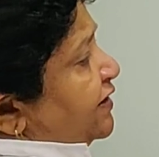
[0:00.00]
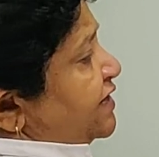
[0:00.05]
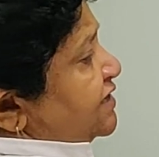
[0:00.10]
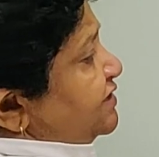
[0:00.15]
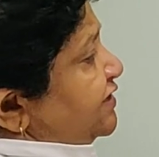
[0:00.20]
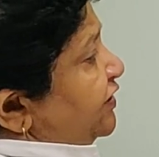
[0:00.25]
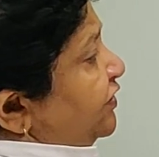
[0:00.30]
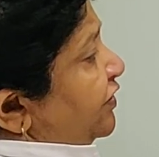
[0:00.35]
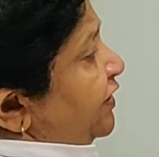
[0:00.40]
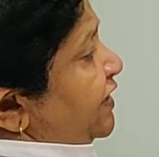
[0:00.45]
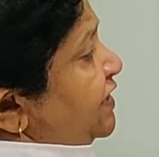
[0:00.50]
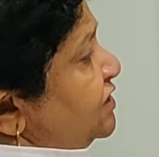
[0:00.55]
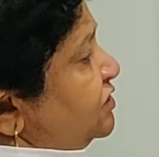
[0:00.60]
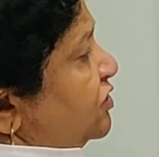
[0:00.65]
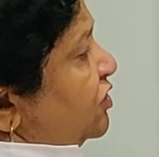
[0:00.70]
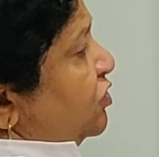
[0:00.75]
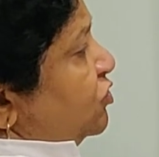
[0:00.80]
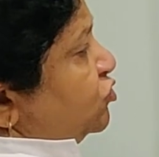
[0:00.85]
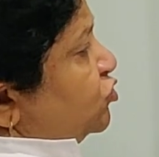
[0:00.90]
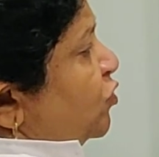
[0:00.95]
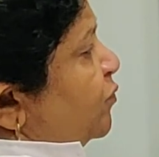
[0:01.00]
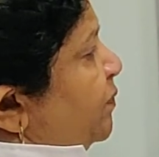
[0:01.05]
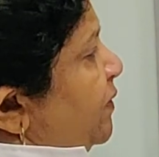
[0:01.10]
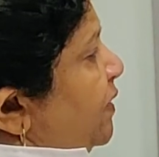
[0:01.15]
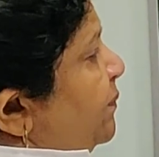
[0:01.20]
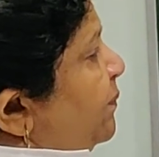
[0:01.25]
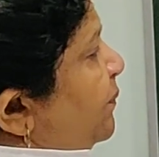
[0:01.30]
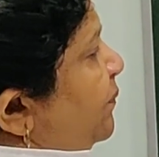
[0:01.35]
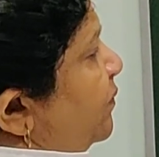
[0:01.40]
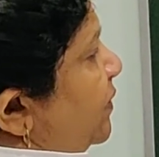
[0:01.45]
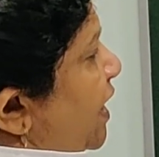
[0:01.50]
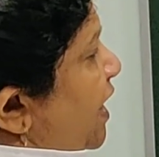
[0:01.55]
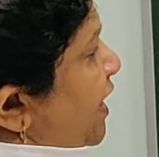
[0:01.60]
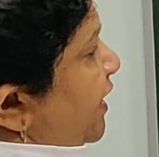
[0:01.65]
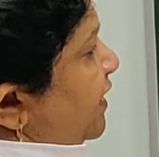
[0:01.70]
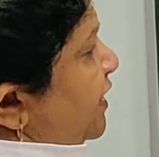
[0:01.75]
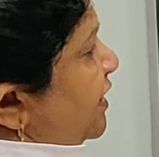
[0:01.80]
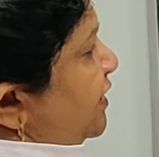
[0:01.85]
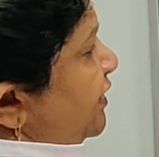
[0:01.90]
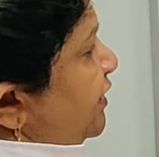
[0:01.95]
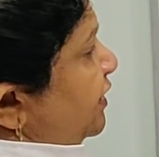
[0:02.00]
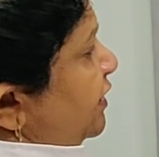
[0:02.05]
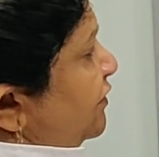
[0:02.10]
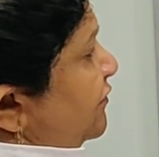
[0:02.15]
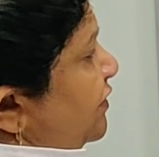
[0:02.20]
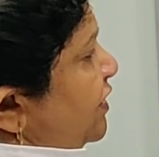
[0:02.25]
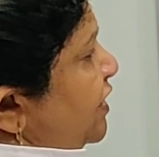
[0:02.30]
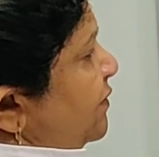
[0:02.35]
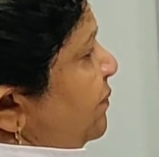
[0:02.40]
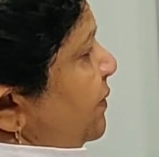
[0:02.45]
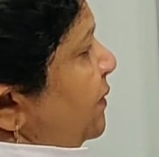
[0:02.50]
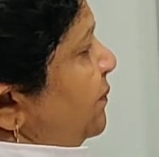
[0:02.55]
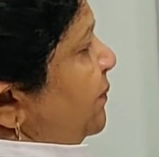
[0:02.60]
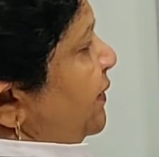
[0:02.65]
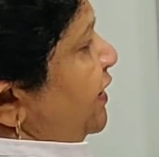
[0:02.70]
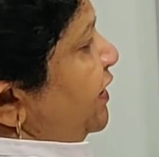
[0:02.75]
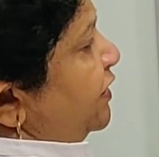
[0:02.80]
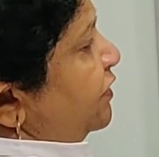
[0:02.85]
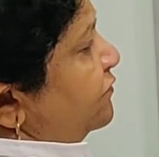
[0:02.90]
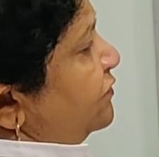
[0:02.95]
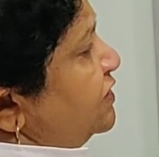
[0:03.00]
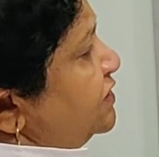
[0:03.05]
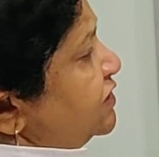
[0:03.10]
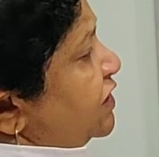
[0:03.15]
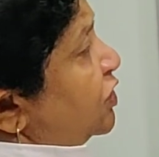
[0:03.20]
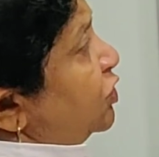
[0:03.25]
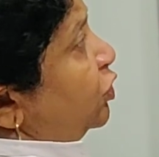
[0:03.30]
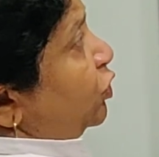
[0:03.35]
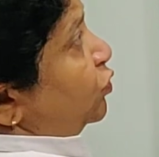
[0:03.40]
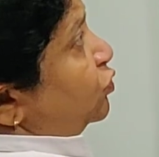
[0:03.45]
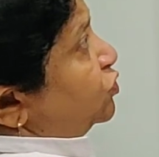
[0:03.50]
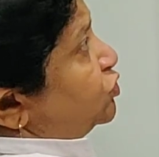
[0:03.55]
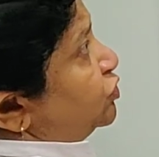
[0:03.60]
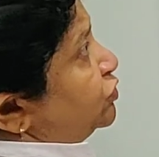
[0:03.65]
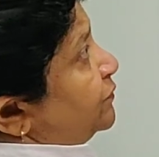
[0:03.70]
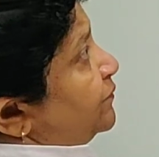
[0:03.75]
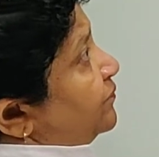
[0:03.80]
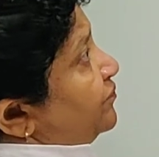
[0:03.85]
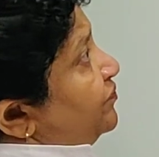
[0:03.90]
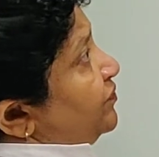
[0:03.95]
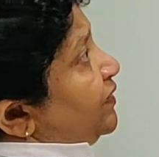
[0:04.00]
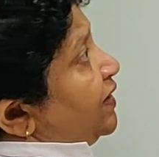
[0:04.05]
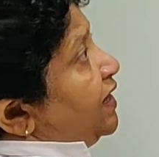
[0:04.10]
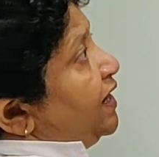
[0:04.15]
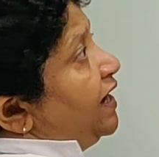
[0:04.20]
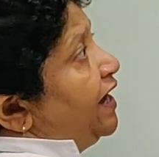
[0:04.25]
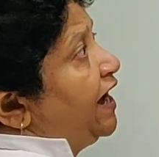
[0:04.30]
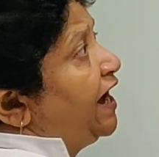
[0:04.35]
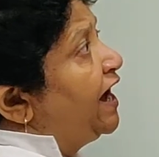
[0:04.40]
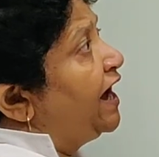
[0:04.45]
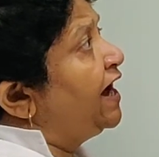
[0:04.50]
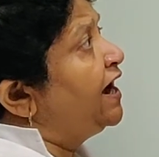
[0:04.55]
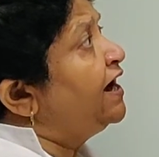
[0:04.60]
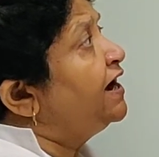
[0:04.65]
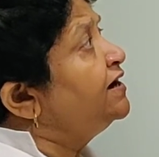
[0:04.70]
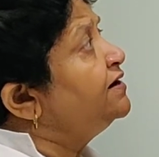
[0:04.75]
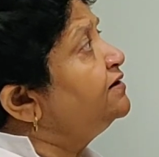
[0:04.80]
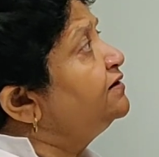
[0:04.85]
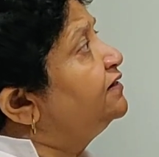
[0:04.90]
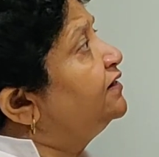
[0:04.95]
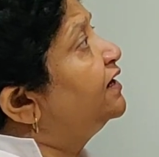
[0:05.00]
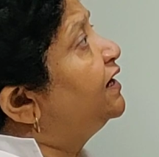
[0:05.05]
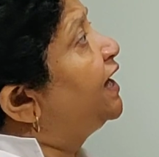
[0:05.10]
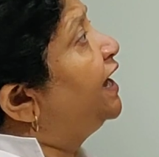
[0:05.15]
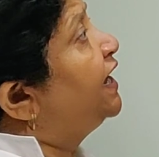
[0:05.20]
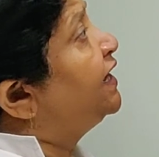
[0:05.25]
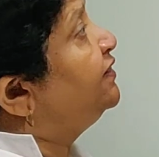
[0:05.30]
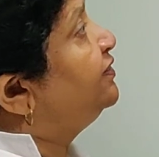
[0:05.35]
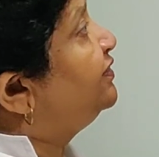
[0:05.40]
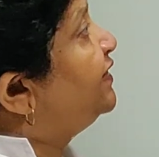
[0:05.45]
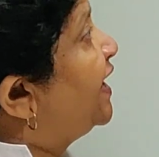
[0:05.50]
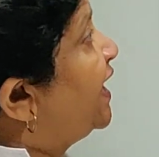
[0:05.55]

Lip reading: rate is increased. So RR interval and PP intervals are close. And